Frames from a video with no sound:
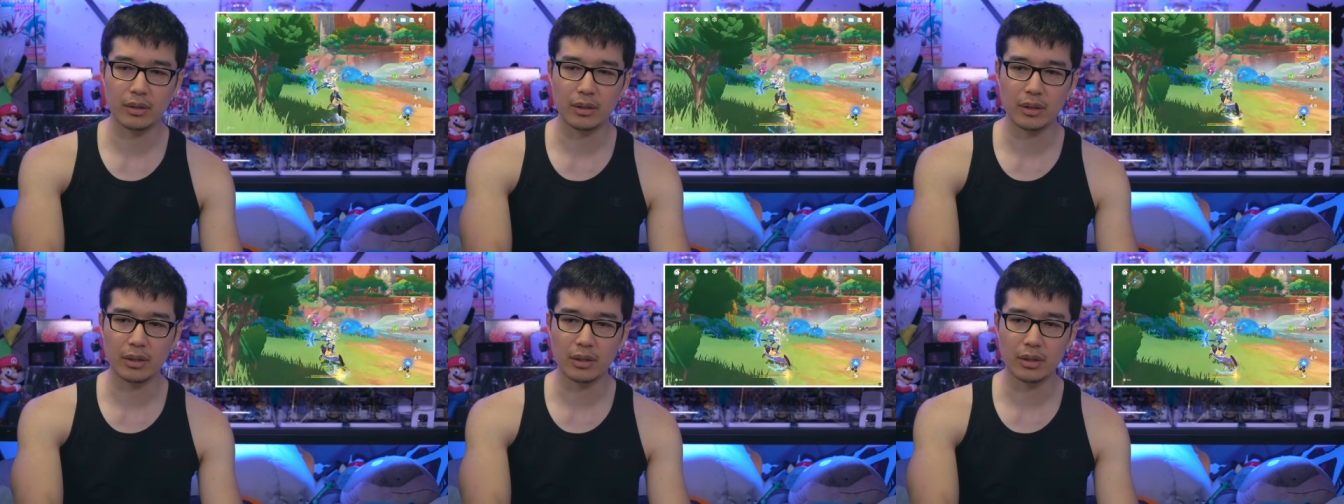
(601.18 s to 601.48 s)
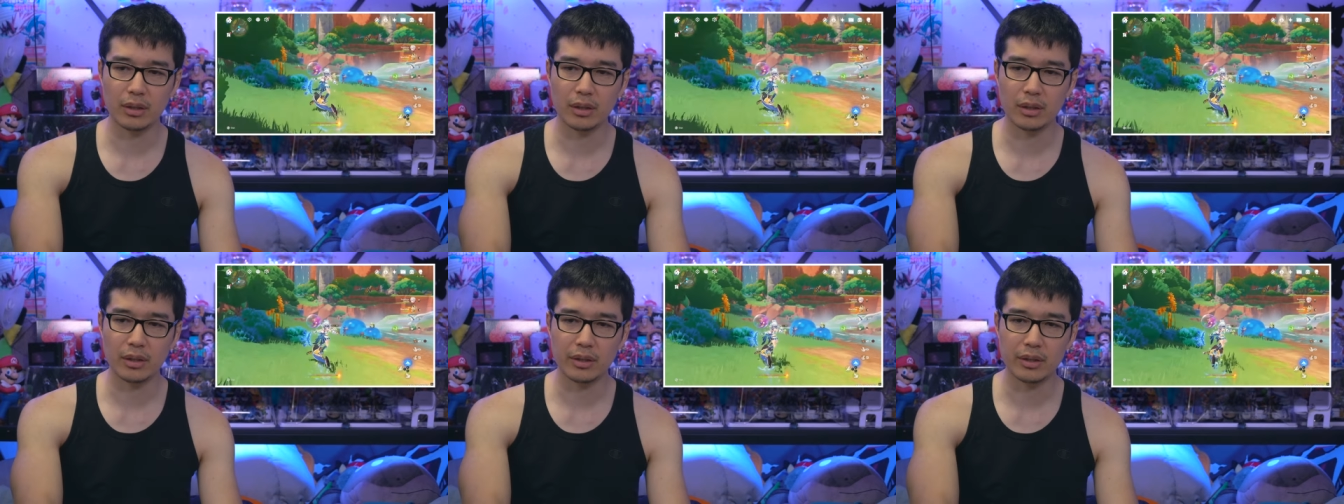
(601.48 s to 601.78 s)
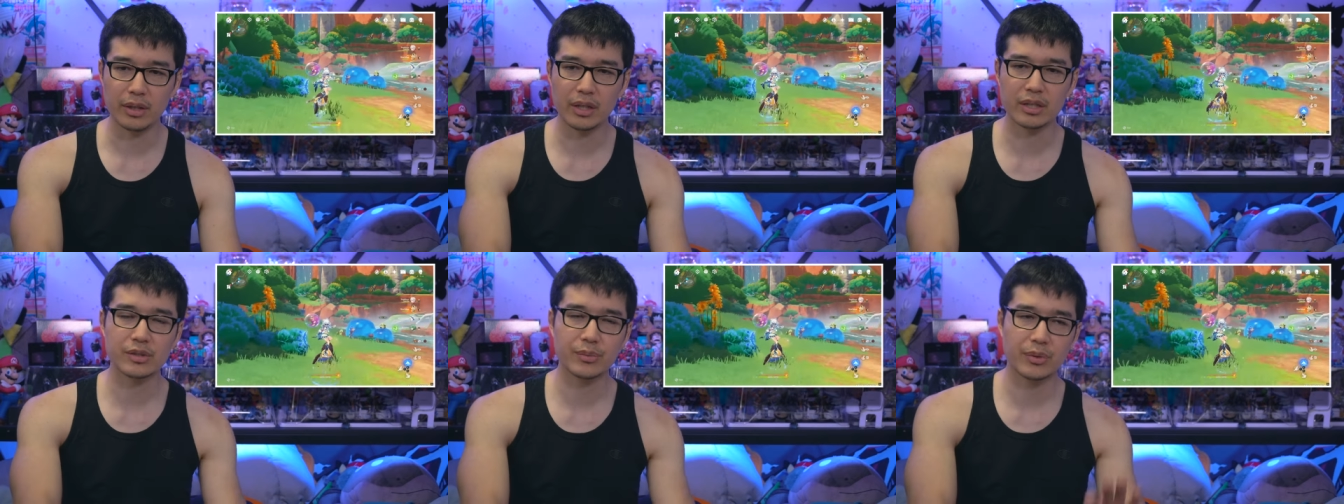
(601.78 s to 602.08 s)
uh,
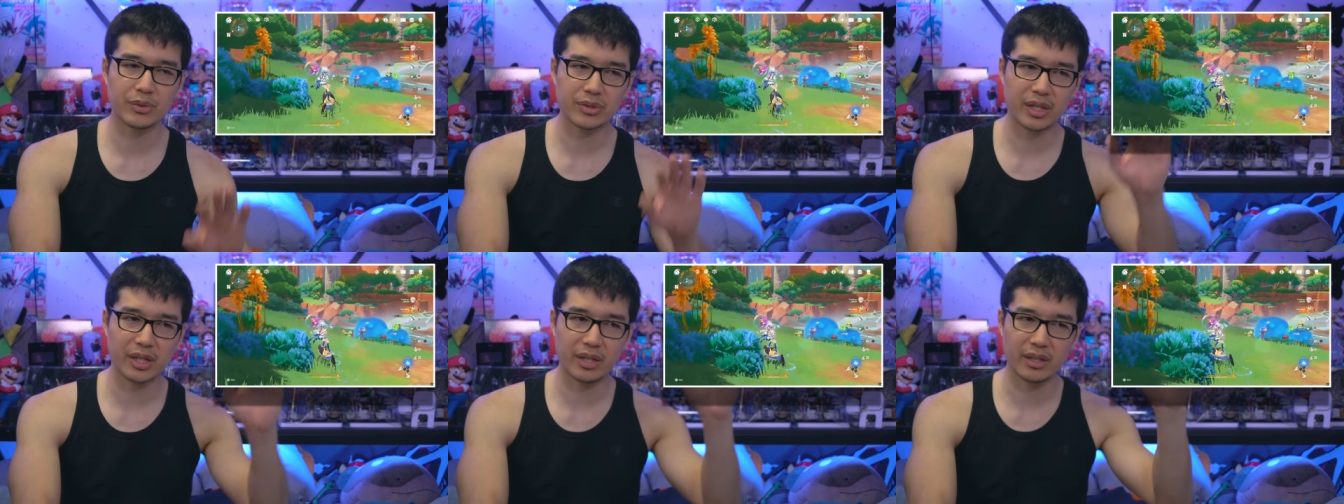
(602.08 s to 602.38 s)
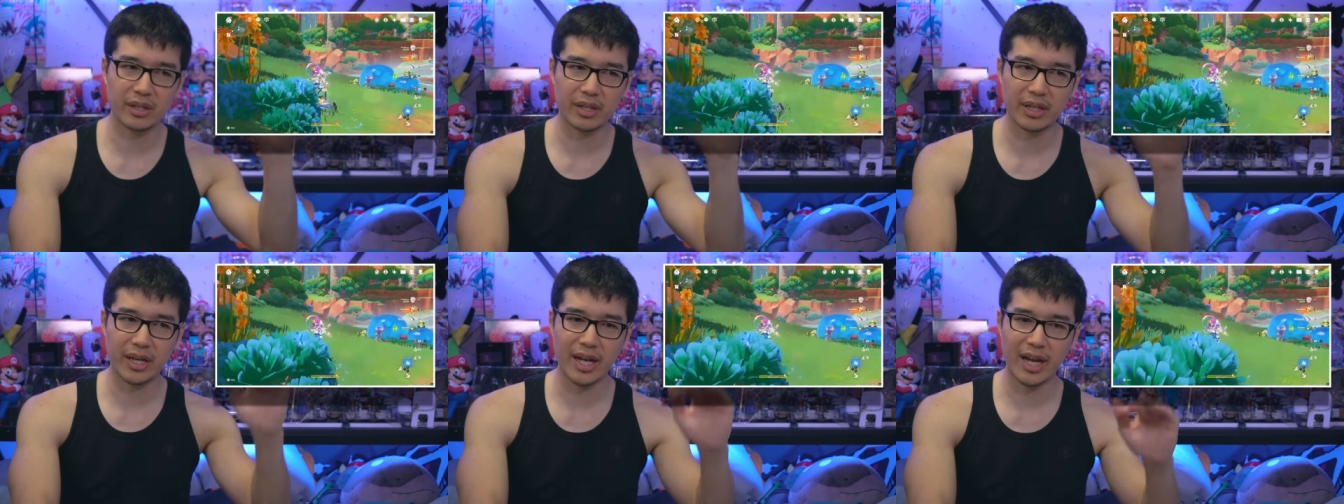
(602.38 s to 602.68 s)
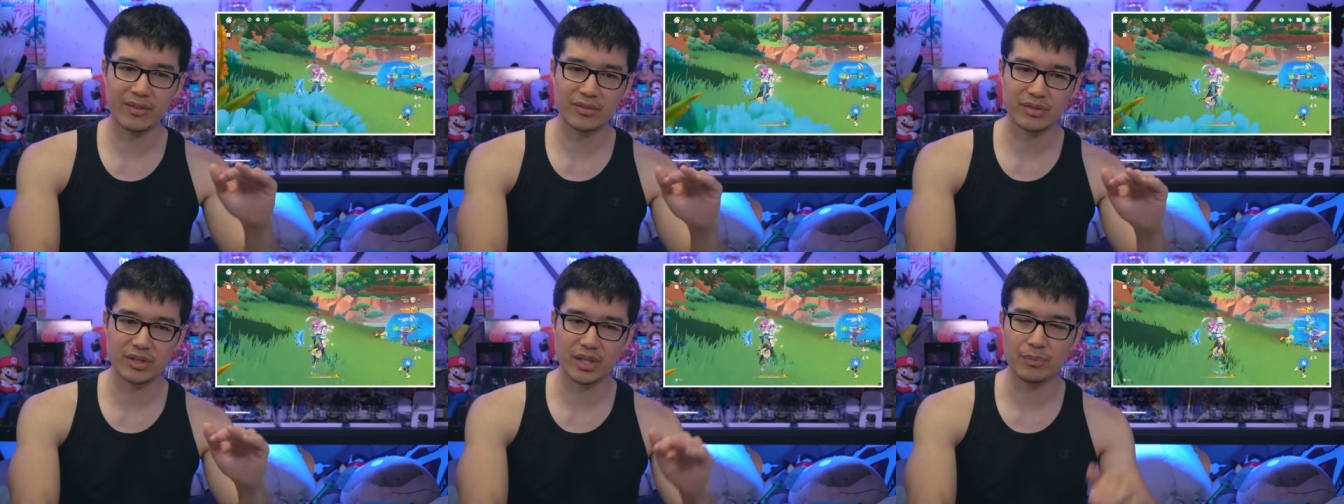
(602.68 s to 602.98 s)
Inazuma was kind of like a
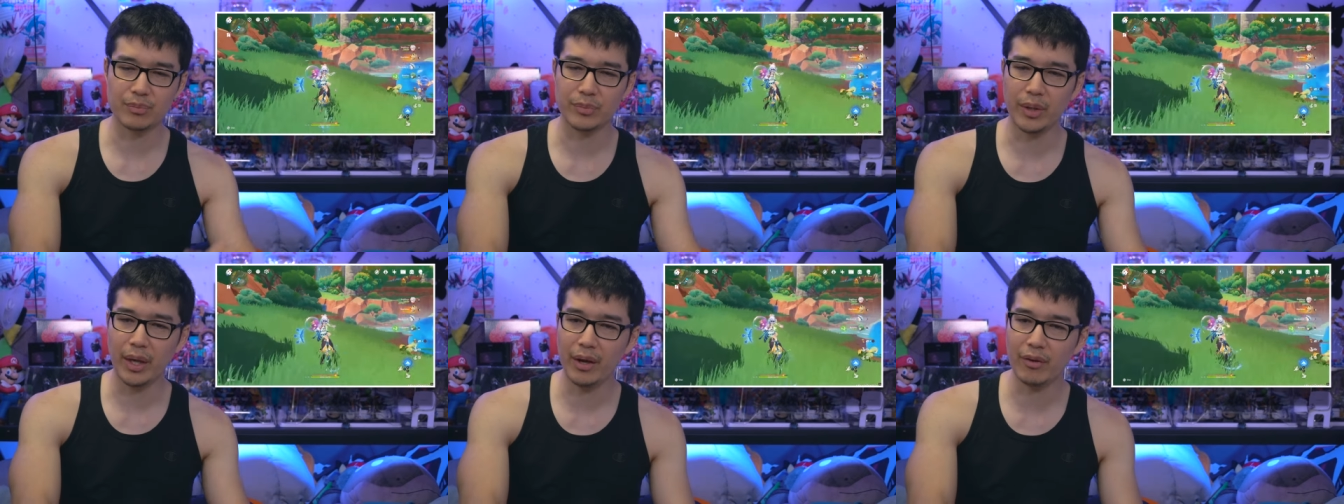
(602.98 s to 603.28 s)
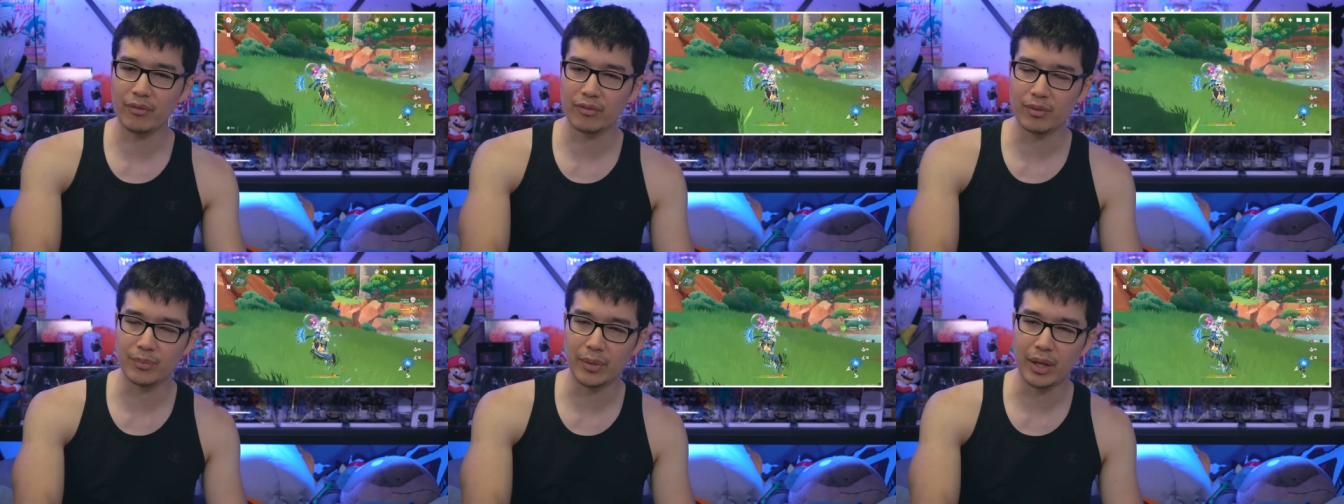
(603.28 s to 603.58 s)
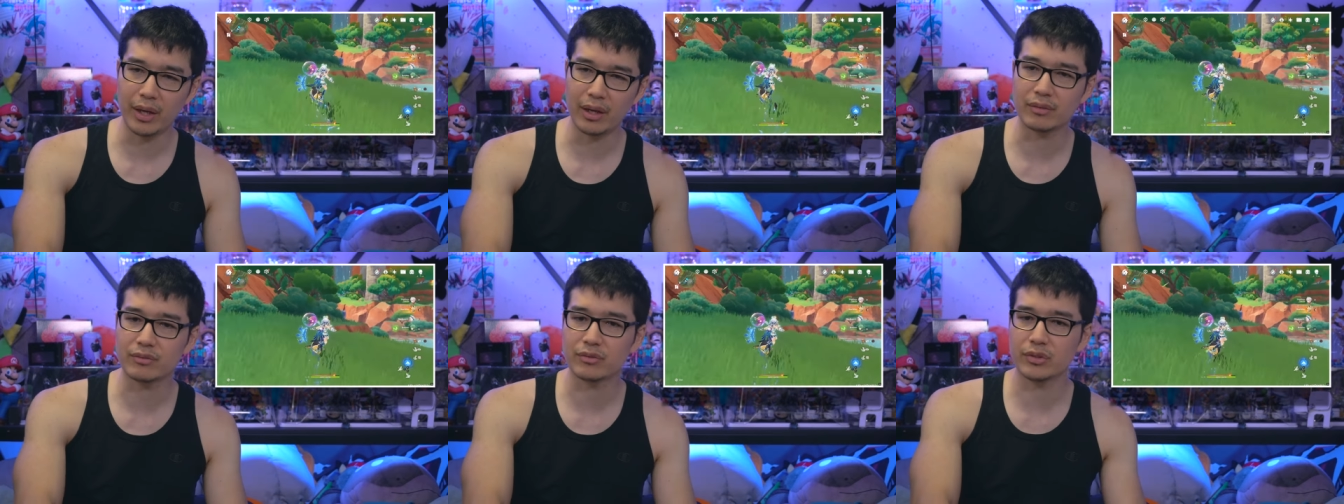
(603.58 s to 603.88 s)
half step down from that,